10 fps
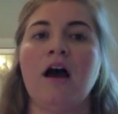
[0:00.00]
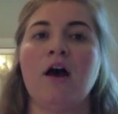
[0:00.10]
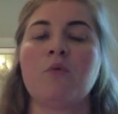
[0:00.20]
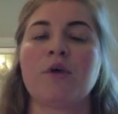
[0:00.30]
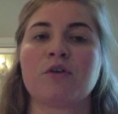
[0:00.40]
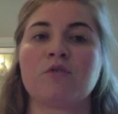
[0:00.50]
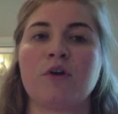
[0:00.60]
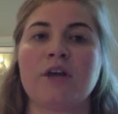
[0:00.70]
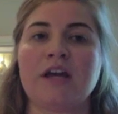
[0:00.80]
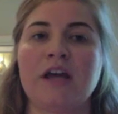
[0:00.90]
we are
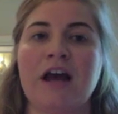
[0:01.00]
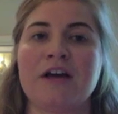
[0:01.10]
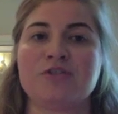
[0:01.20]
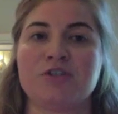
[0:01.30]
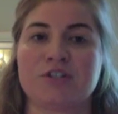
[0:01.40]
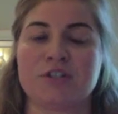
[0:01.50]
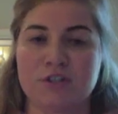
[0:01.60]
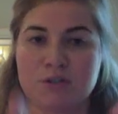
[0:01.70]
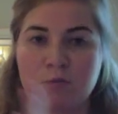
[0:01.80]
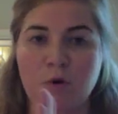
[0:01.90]
looking at just a
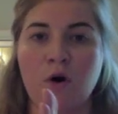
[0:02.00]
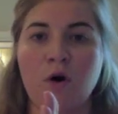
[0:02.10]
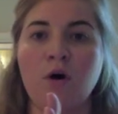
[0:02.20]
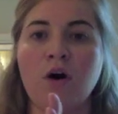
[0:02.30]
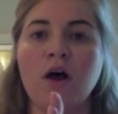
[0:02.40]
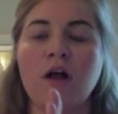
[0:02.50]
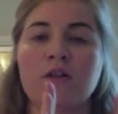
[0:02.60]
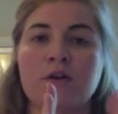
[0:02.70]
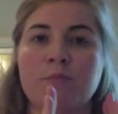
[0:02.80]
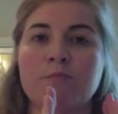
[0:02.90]
small
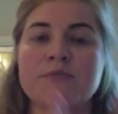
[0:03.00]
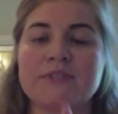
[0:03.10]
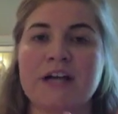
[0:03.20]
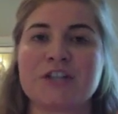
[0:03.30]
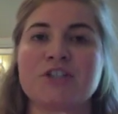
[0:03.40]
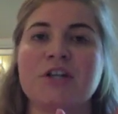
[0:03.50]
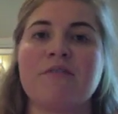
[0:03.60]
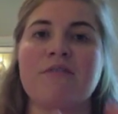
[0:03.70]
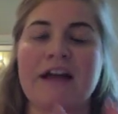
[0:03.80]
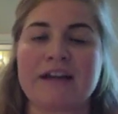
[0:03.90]
or section
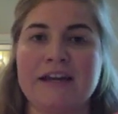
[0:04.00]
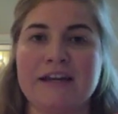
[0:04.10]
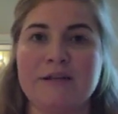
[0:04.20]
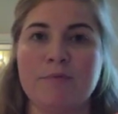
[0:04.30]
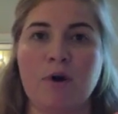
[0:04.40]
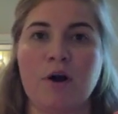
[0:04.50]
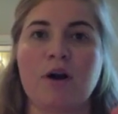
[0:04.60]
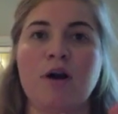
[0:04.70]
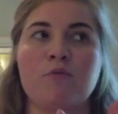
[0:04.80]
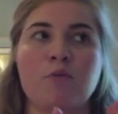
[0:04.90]
of that candy
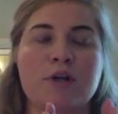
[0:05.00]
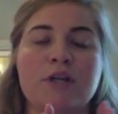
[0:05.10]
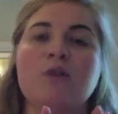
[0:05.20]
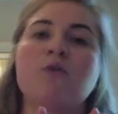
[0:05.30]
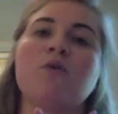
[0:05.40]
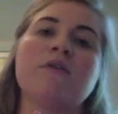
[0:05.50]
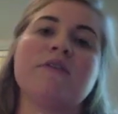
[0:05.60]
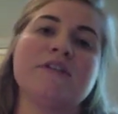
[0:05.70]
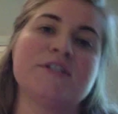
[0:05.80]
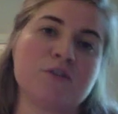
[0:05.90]
bar of working on
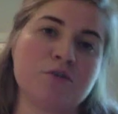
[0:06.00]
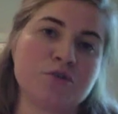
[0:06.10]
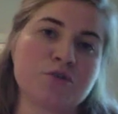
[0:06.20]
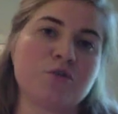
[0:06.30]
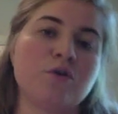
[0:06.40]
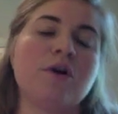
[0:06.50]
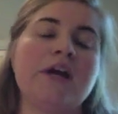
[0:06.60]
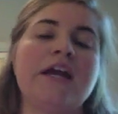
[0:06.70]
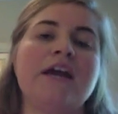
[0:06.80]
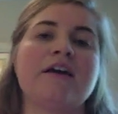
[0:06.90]
the social
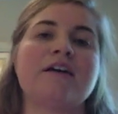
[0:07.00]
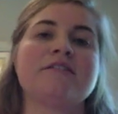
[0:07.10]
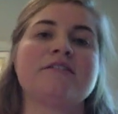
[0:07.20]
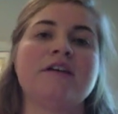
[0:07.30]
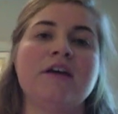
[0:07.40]
and